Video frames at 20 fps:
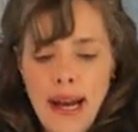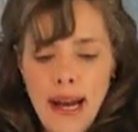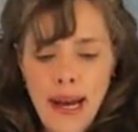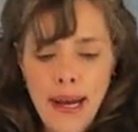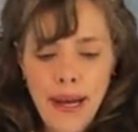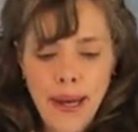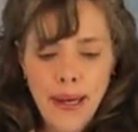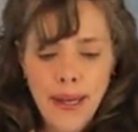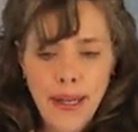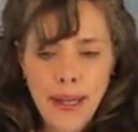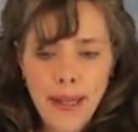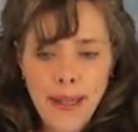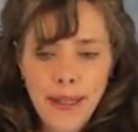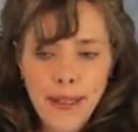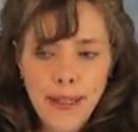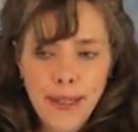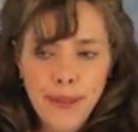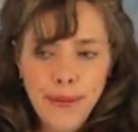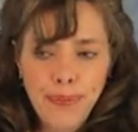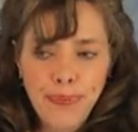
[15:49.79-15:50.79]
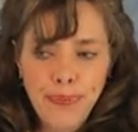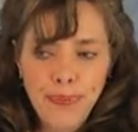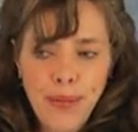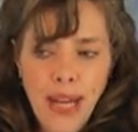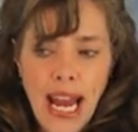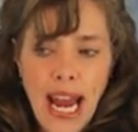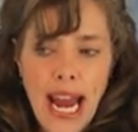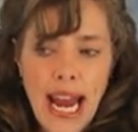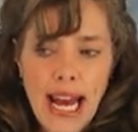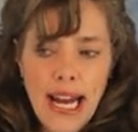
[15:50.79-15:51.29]

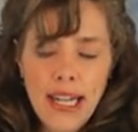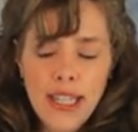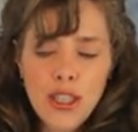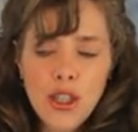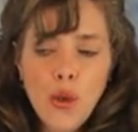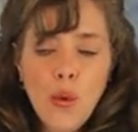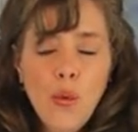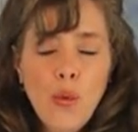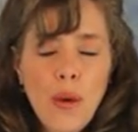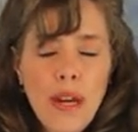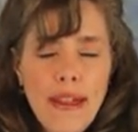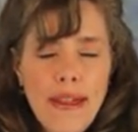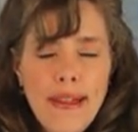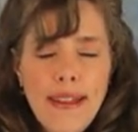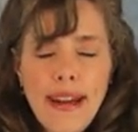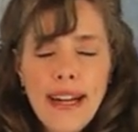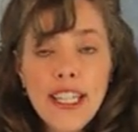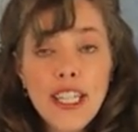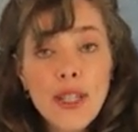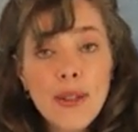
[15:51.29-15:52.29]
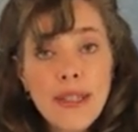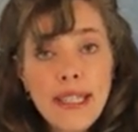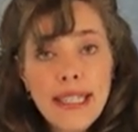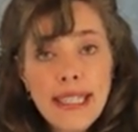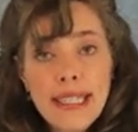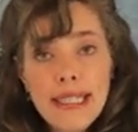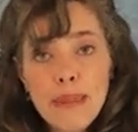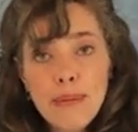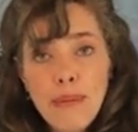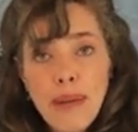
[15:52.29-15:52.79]
And with that, you can
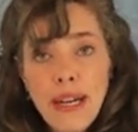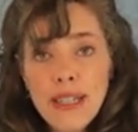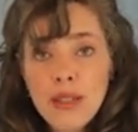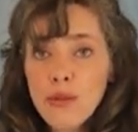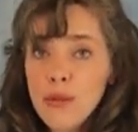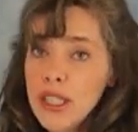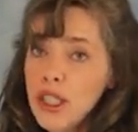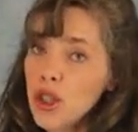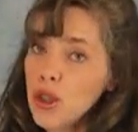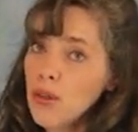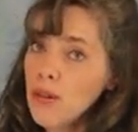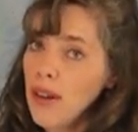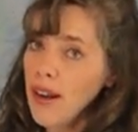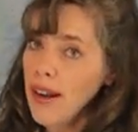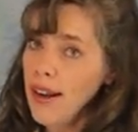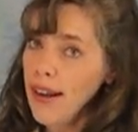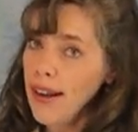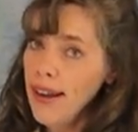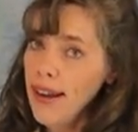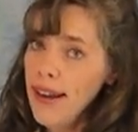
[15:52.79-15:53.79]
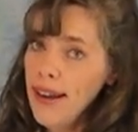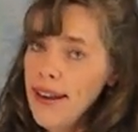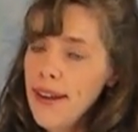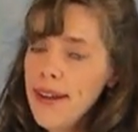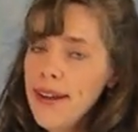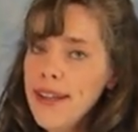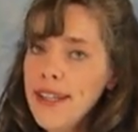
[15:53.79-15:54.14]
expect we try